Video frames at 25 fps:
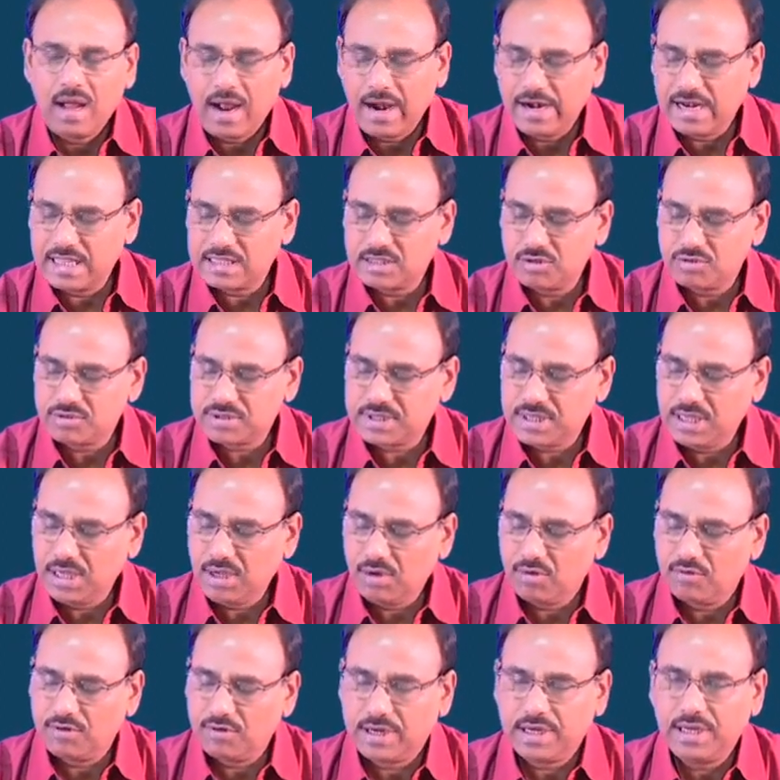And as you
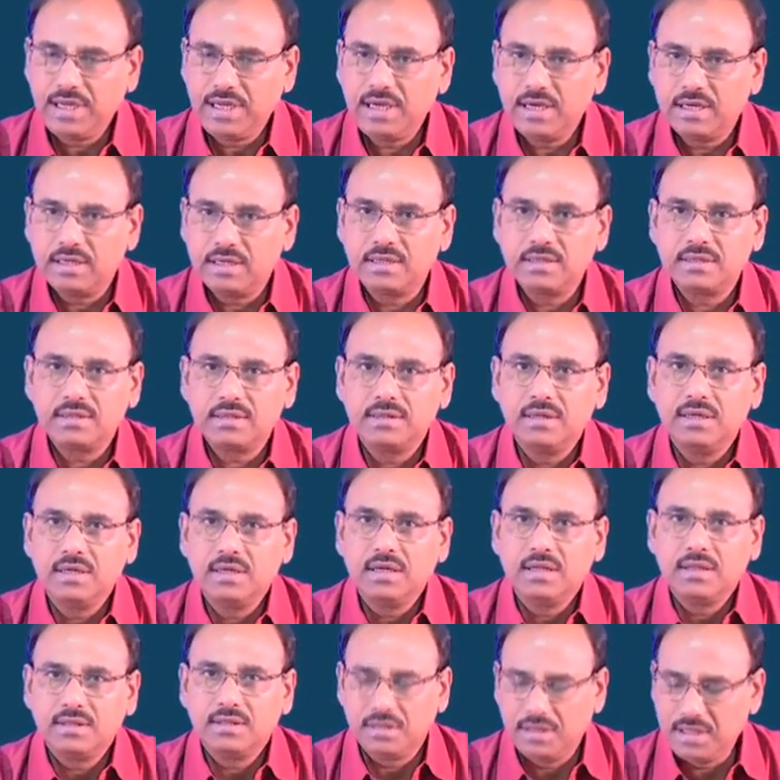see over here,
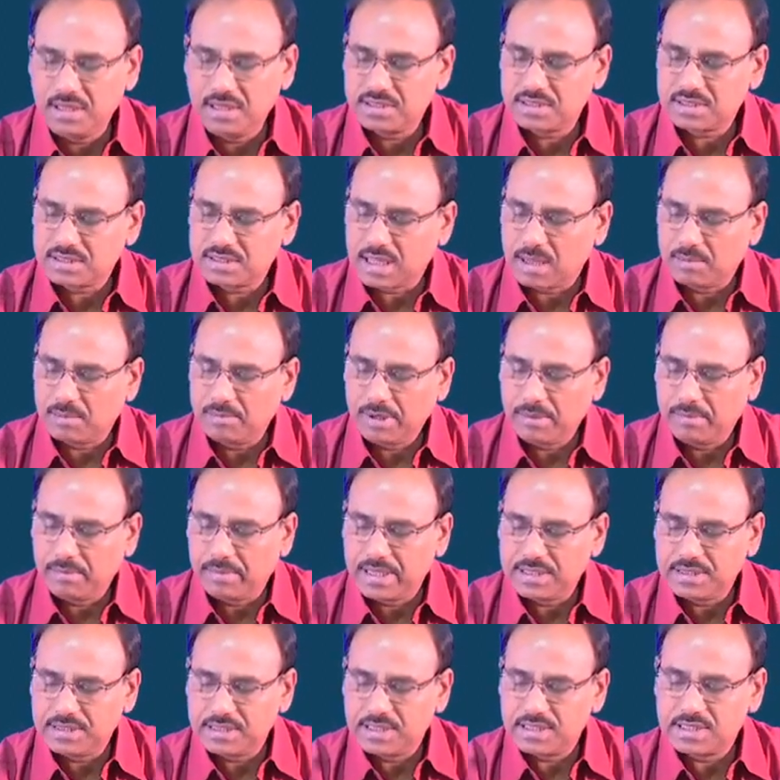these sub
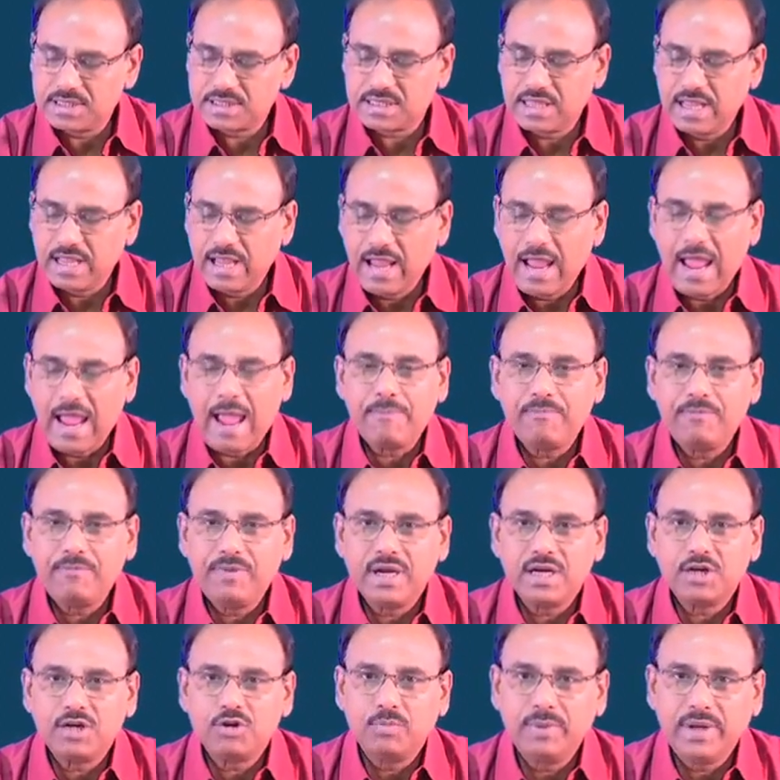images
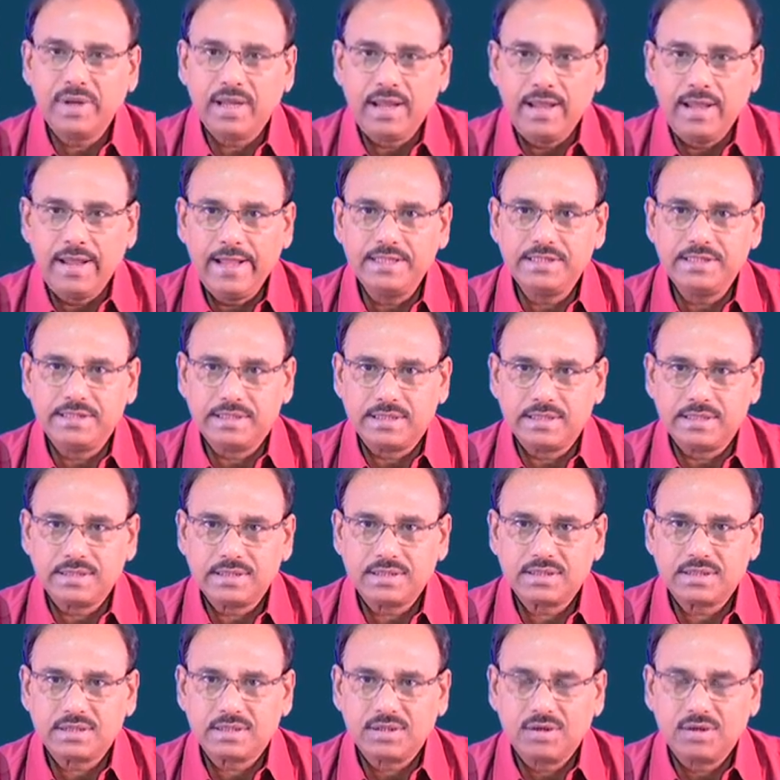appear to be
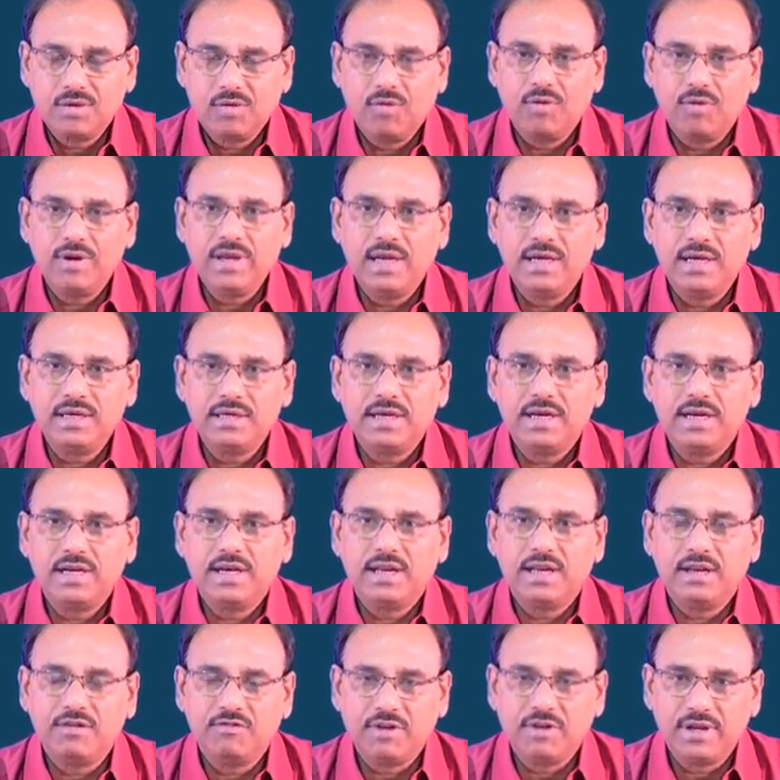edges oriented
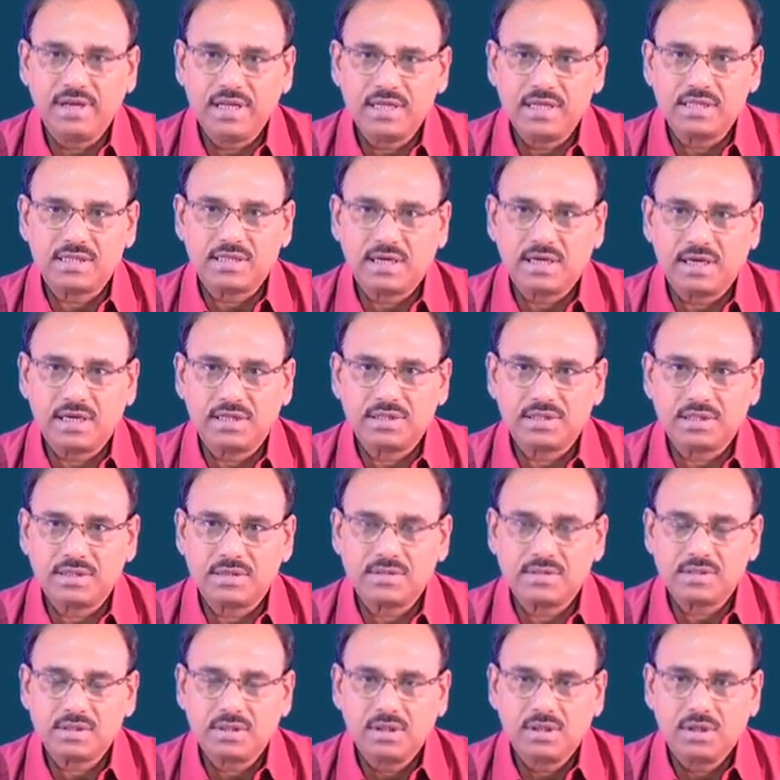in various
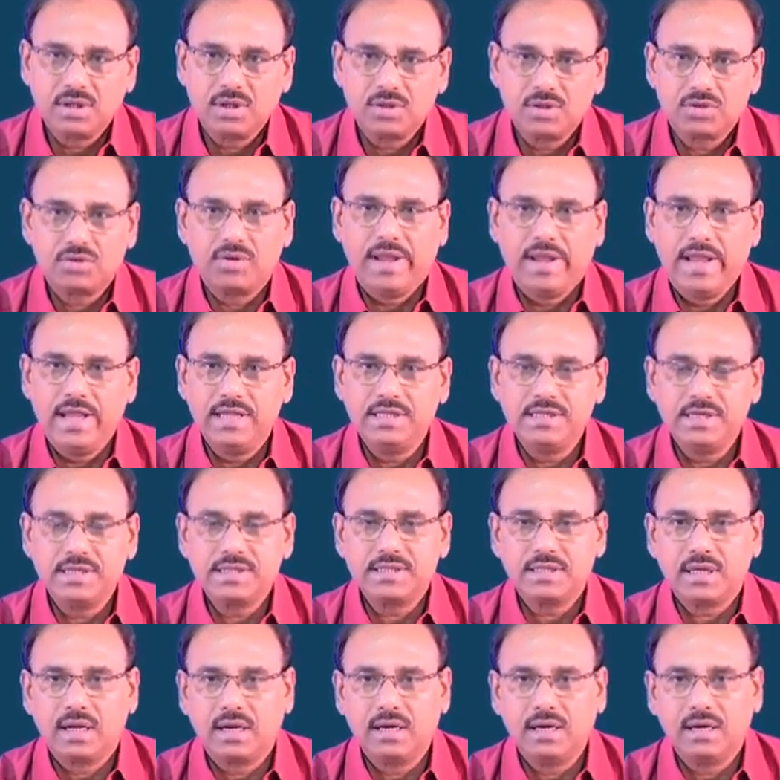directions. So,
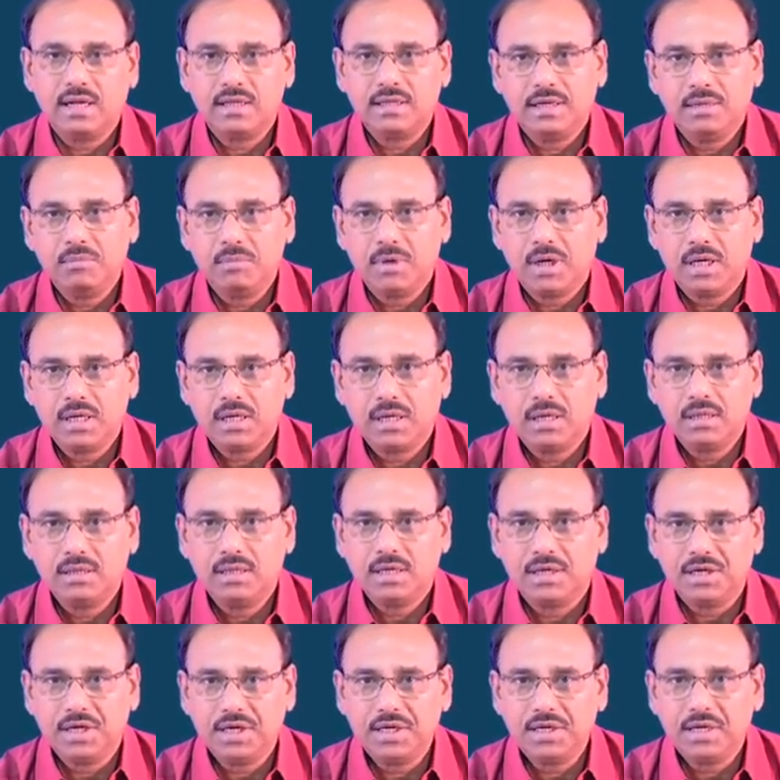edges are nothing but
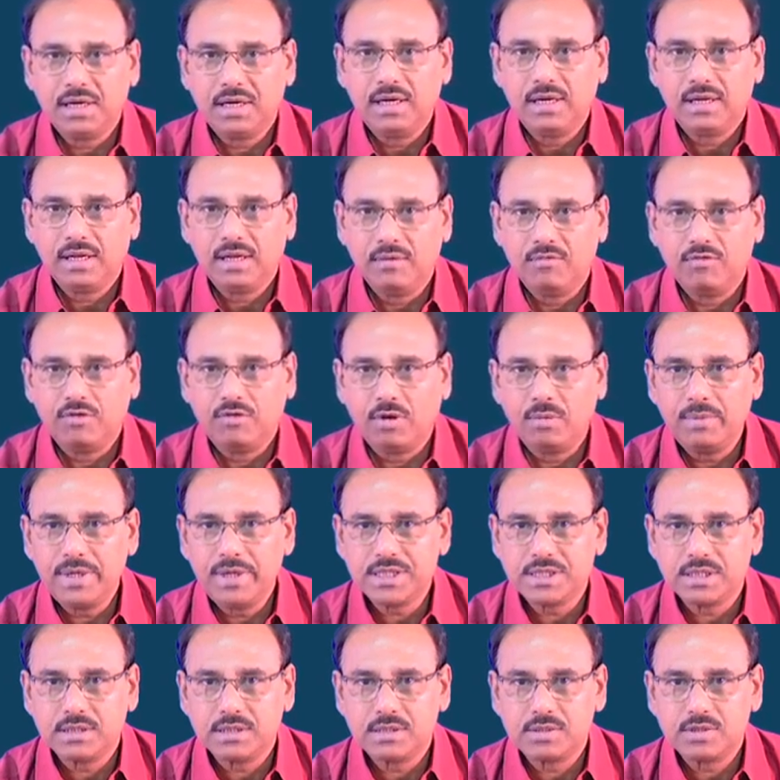the detailed
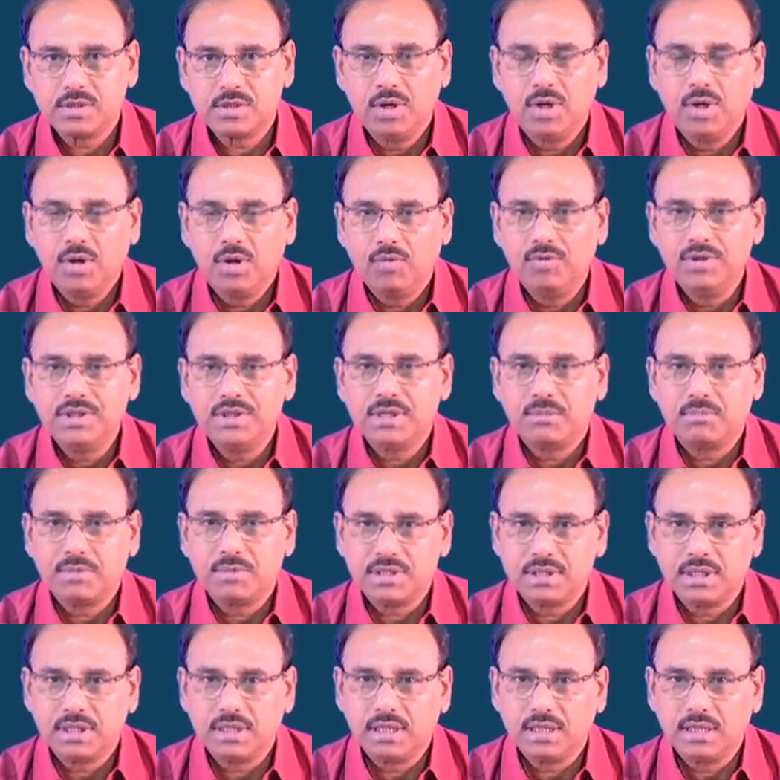informations which are
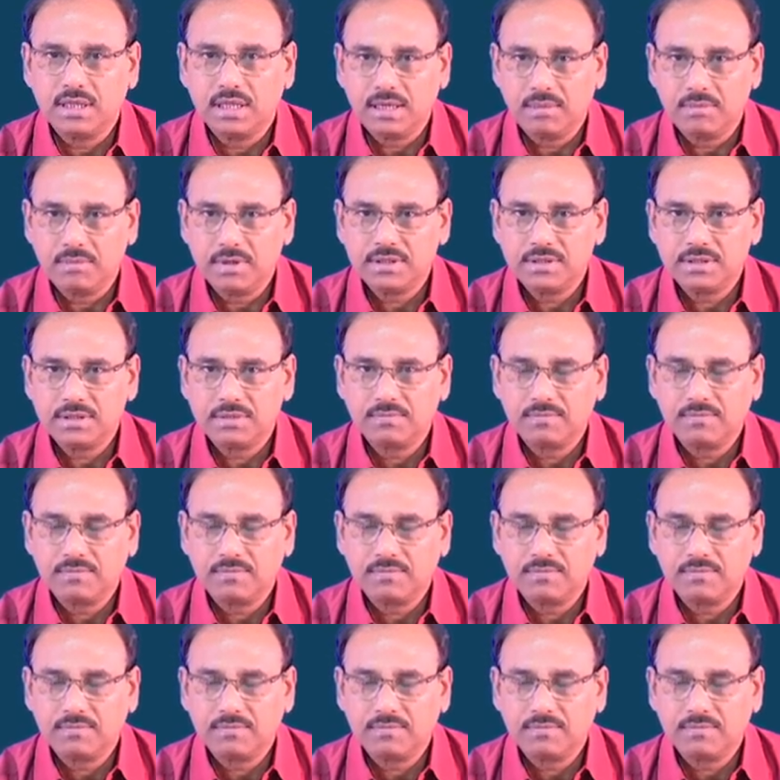present in the image.